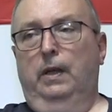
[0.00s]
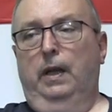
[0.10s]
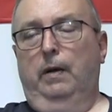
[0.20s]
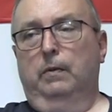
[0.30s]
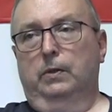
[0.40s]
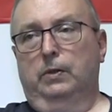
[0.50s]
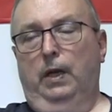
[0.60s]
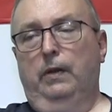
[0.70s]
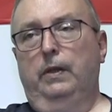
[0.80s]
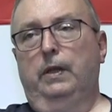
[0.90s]
that were
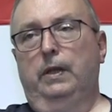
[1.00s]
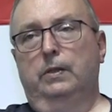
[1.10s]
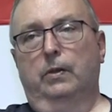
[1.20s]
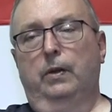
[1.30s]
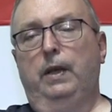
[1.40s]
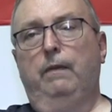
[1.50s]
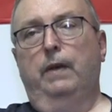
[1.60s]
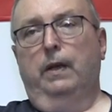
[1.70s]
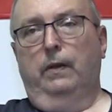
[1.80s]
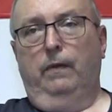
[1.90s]
selling these are
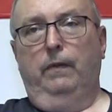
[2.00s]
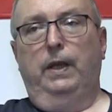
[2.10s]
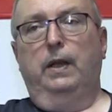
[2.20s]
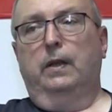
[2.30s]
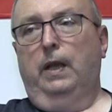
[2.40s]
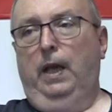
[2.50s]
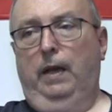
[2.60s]
emailing me that they